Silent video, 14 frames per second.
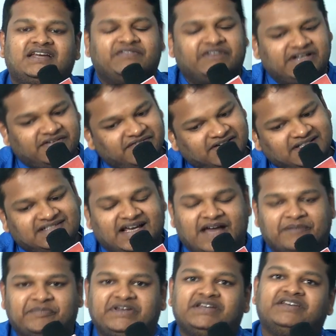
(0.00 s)
even if it is
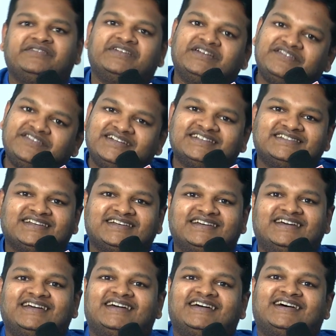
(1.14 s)
happy, even if it is a
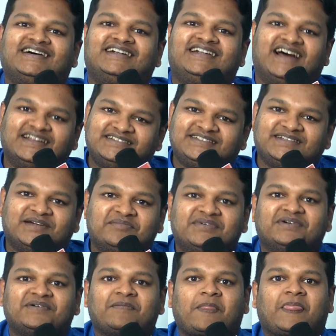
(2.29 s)
dance
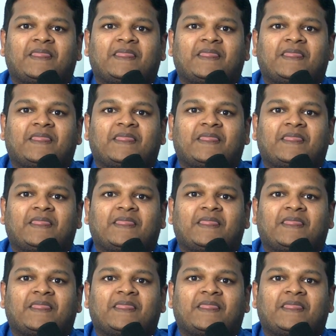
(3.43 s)
number,